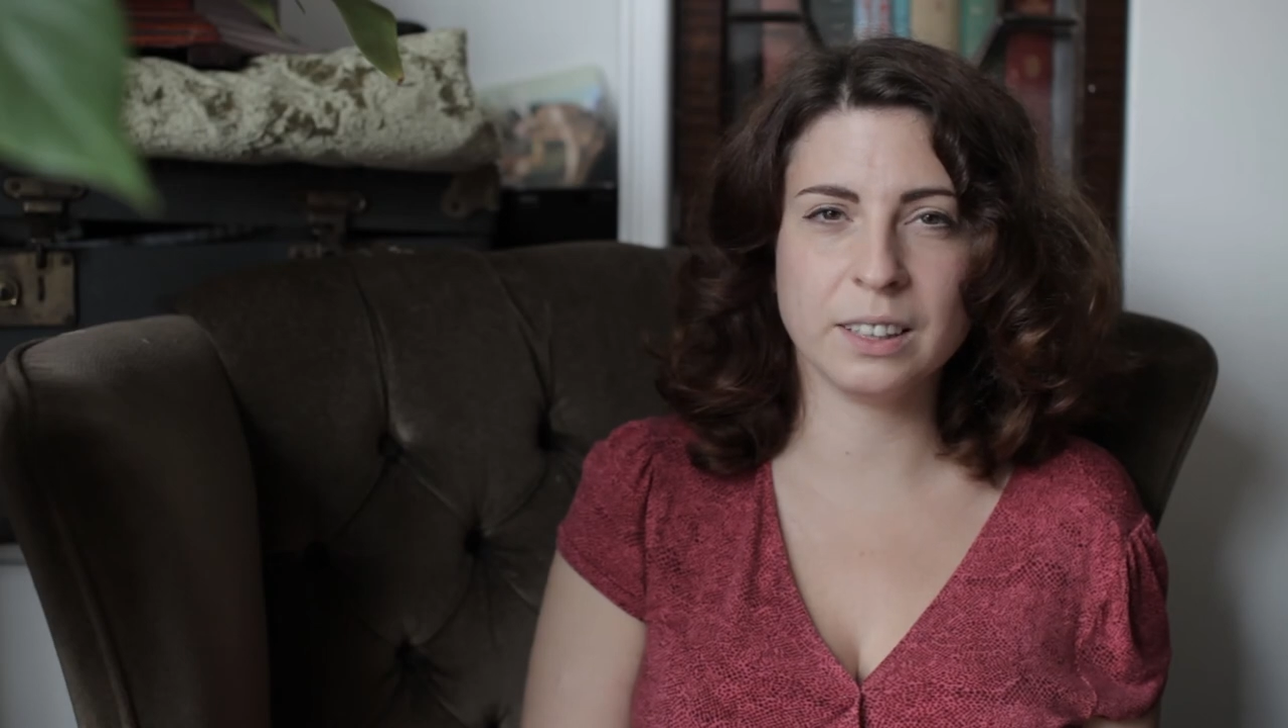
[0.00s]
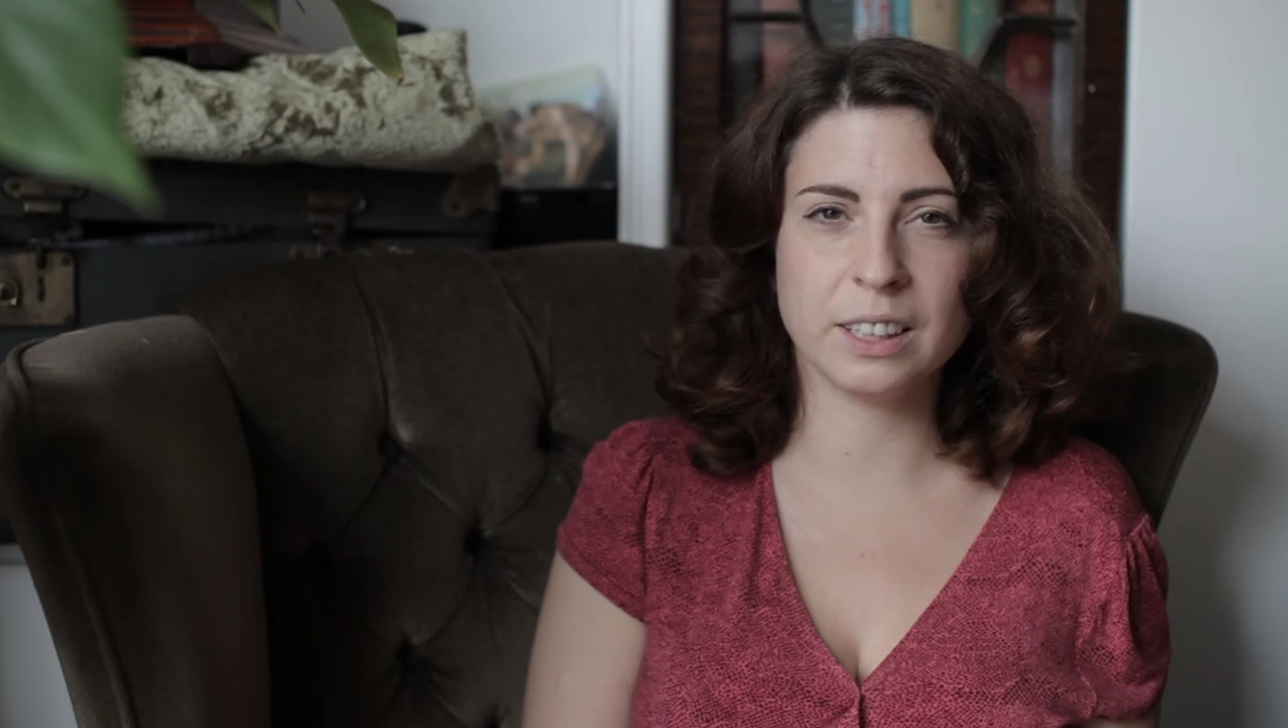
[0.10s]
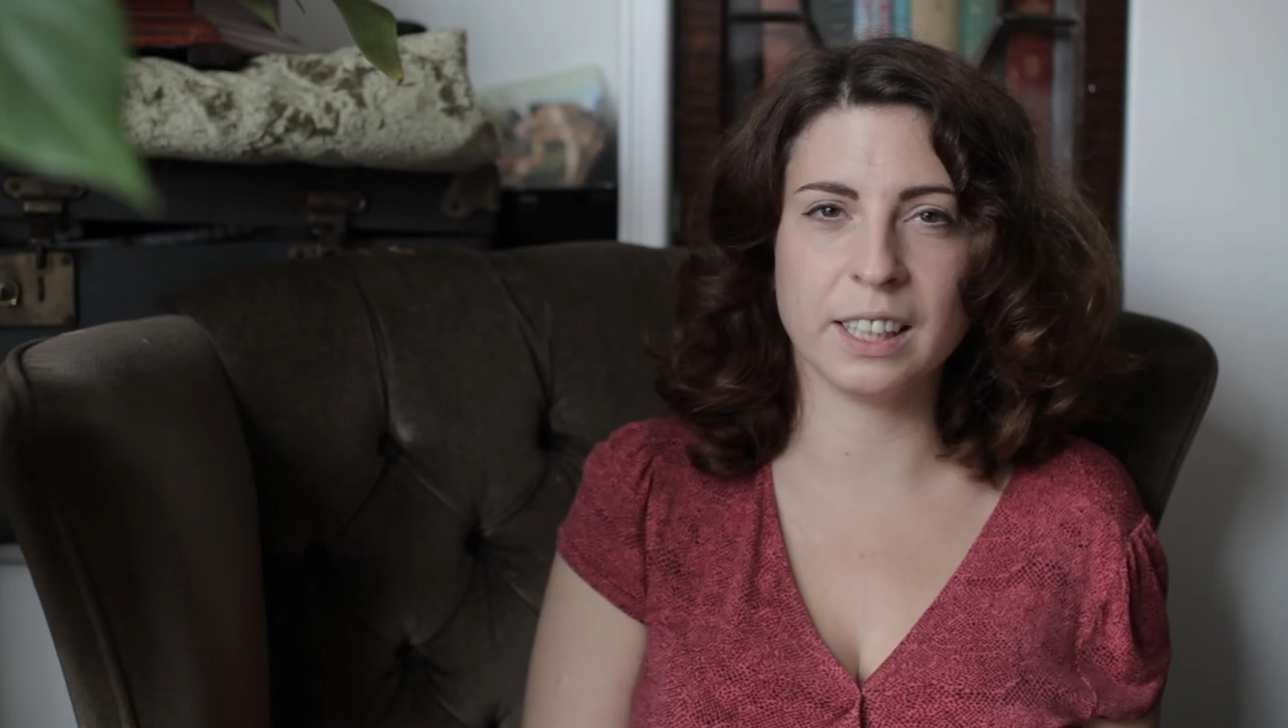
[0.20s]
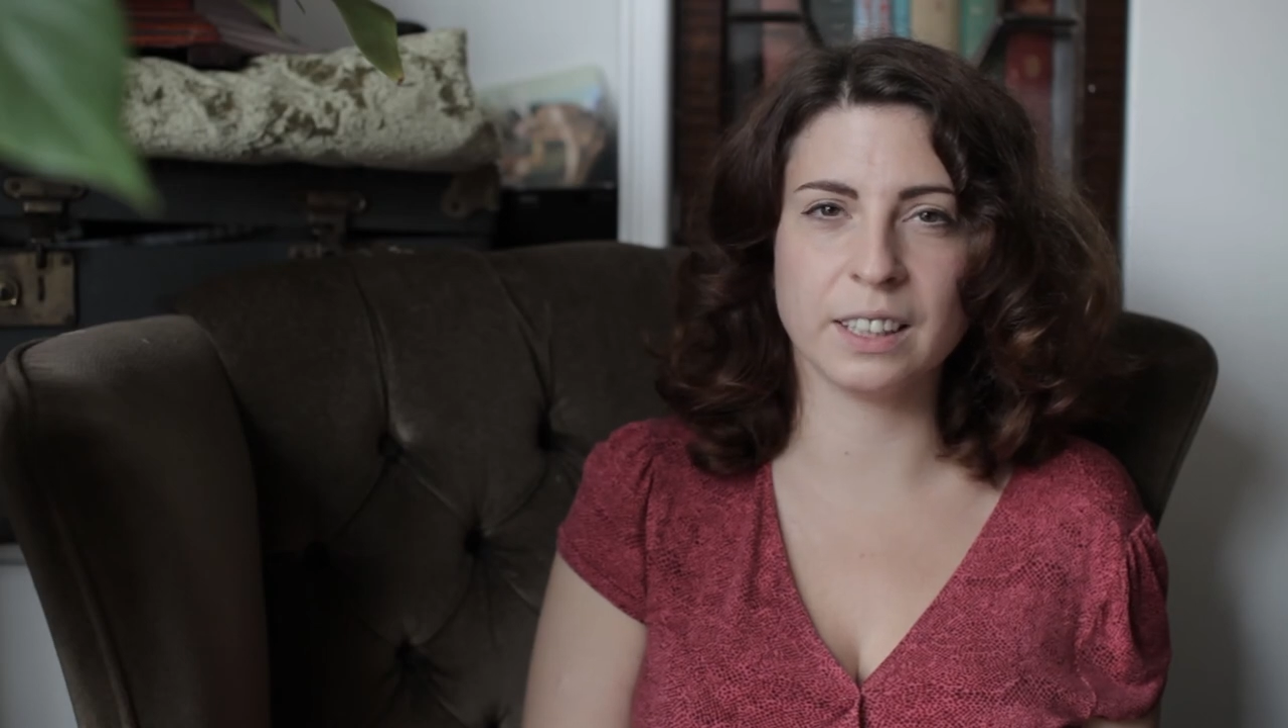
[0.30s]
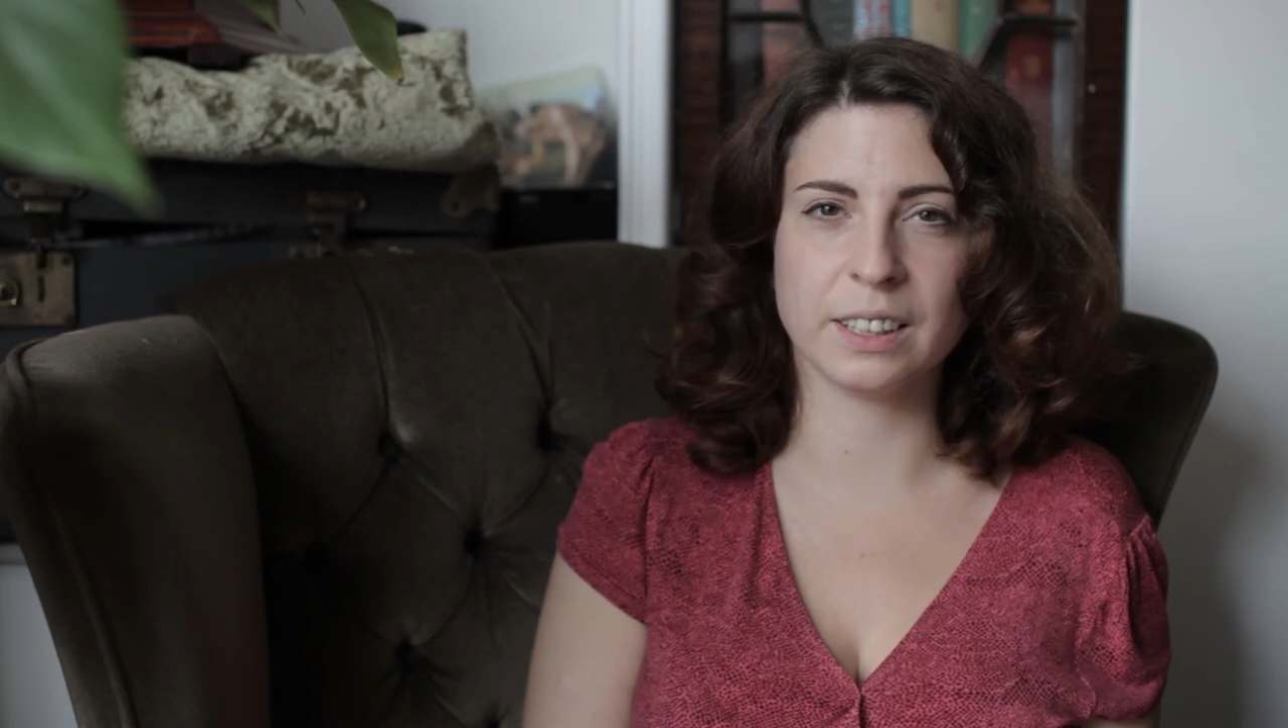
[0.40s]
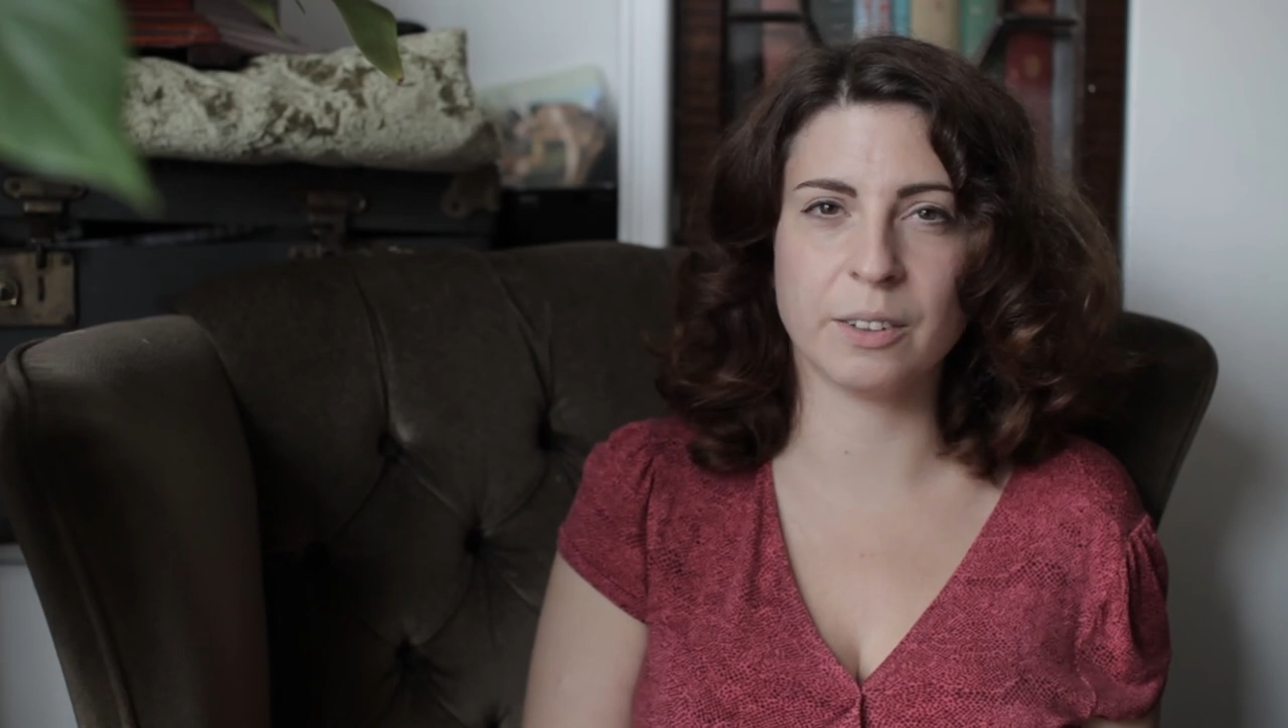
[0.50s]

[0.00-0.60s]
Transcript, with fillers: change